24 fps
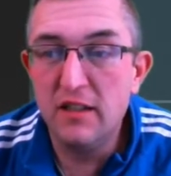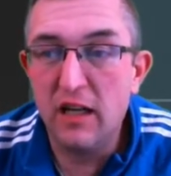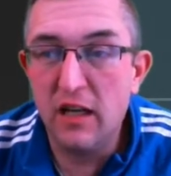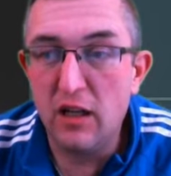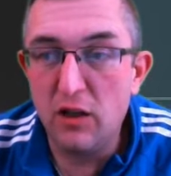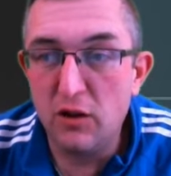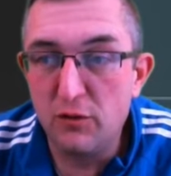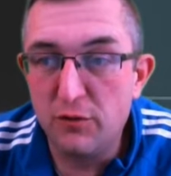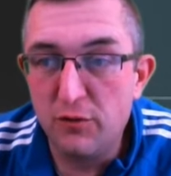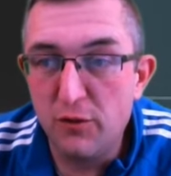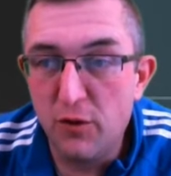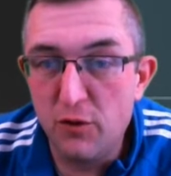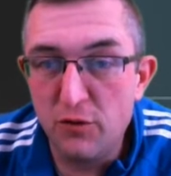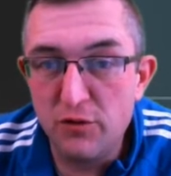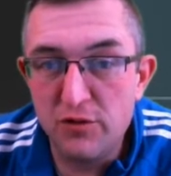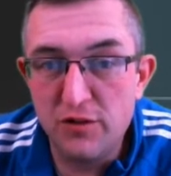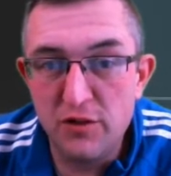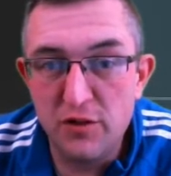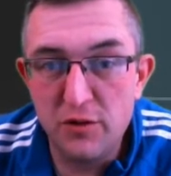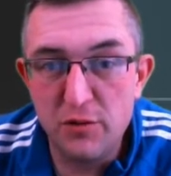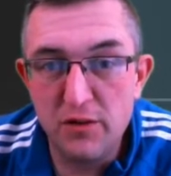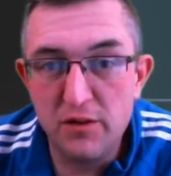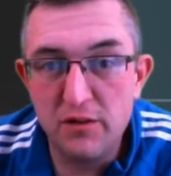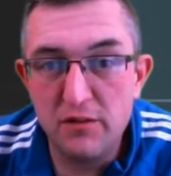I look forward to
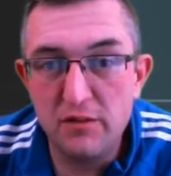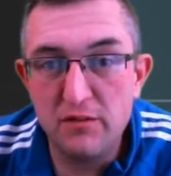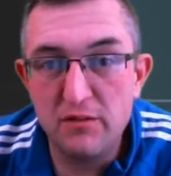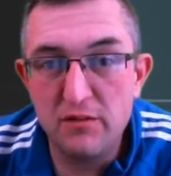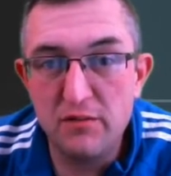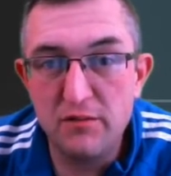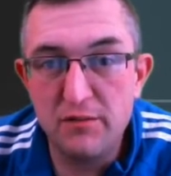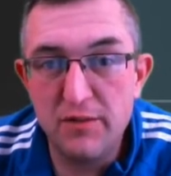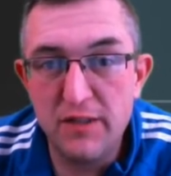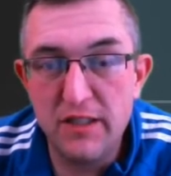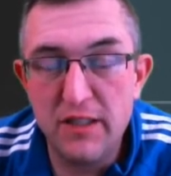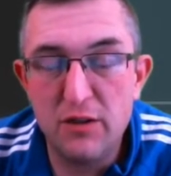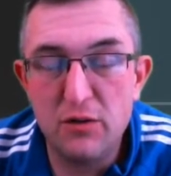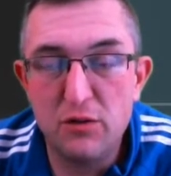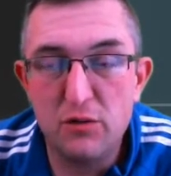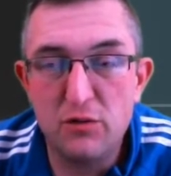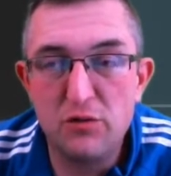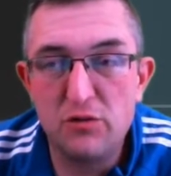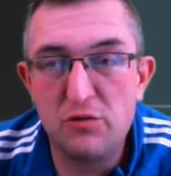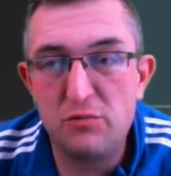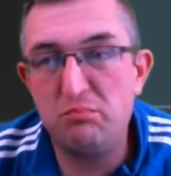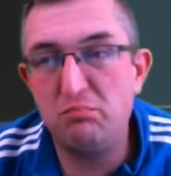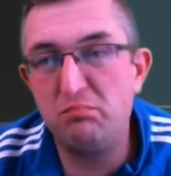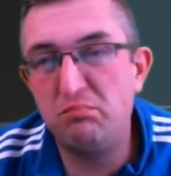doing
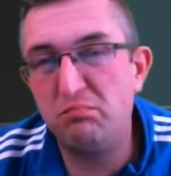videos